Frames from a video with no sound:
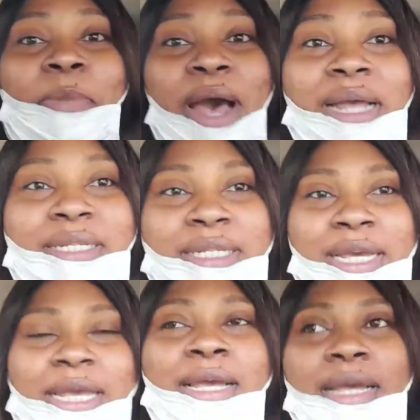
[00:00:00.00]
per
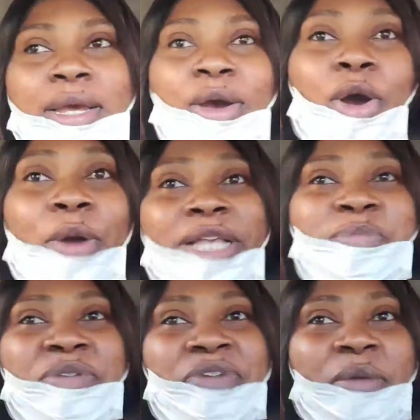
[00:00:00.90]
day.
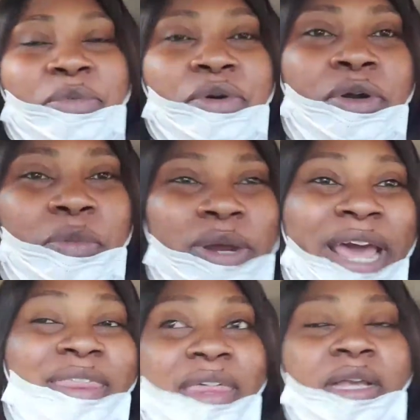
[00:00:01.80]
Correct me if I'm wrong,
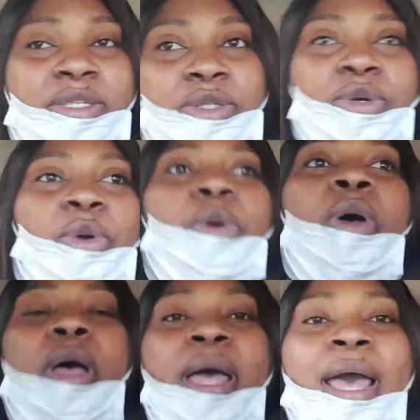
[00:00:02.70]
but I think so.
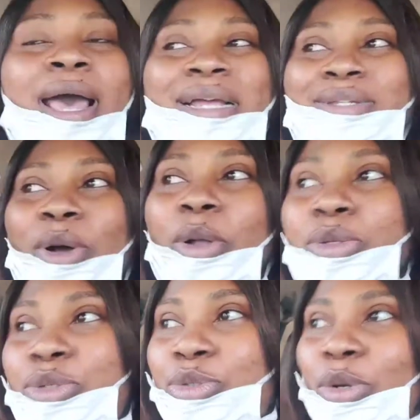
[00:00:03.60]
And
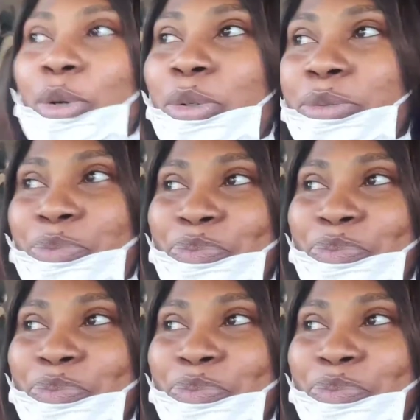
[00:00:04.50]
also,